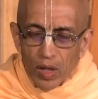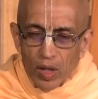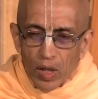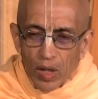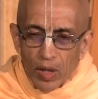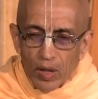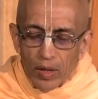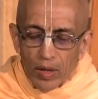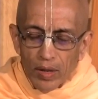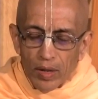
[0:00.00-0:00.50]

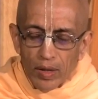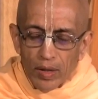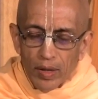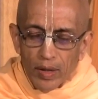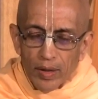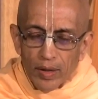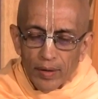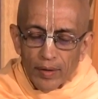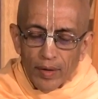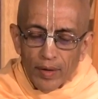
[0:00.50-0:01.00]
or
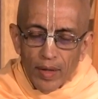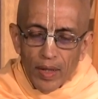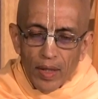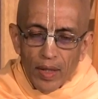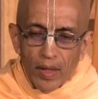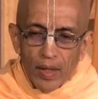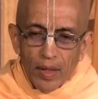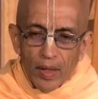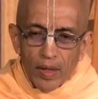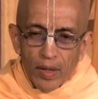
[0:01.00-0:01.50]
uh,
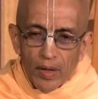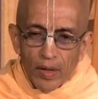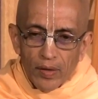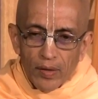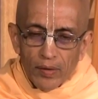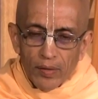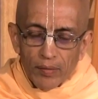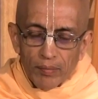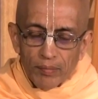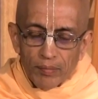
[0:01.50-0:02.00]

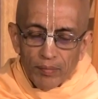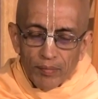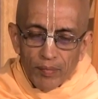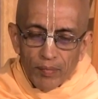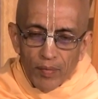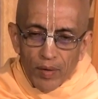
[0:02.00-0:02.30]
um,